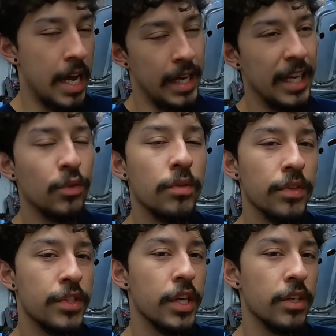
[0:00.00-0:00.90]
I guess we've
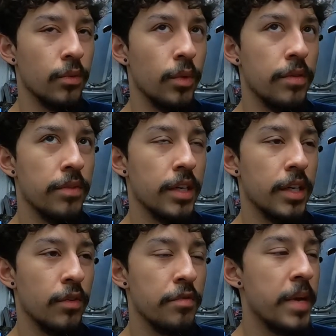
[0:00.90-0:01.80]

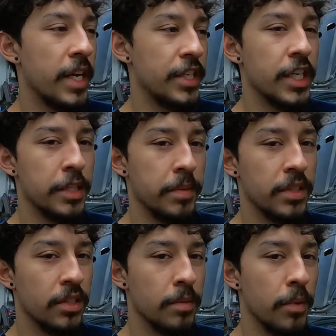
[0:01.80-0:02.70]
made
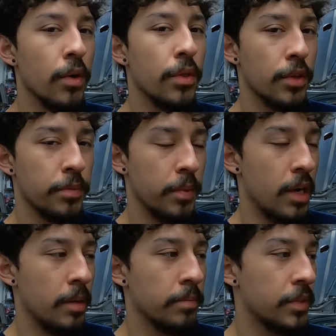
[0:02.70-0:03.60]
adjustments to both those
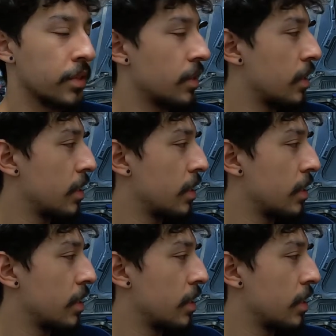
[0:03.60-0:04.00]
problems.